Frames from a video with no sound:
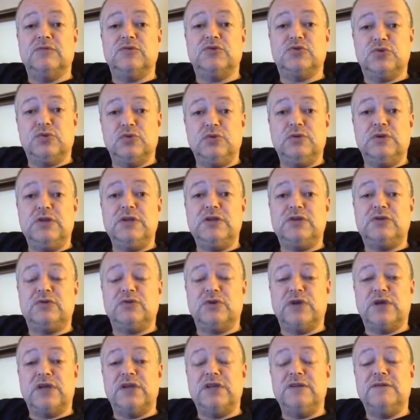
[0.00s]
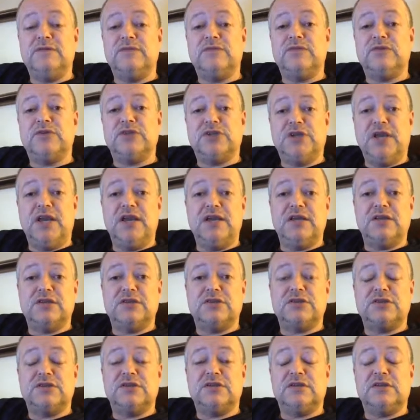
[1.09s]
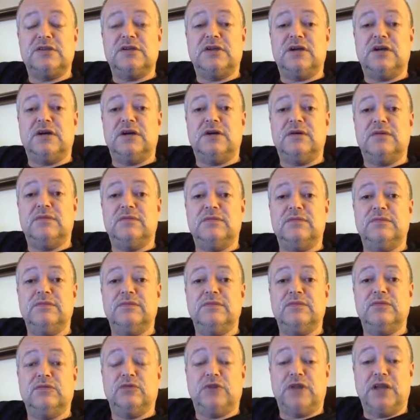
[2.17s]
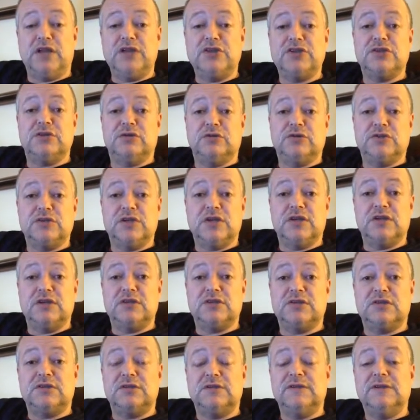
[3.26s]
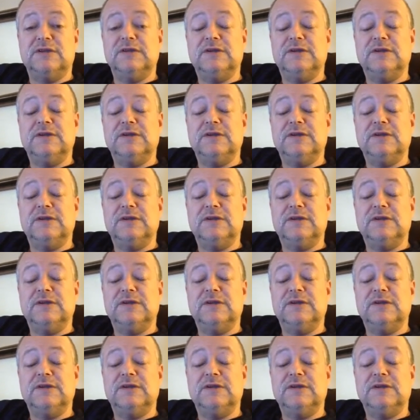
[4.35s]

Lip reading: truly create change, relational change.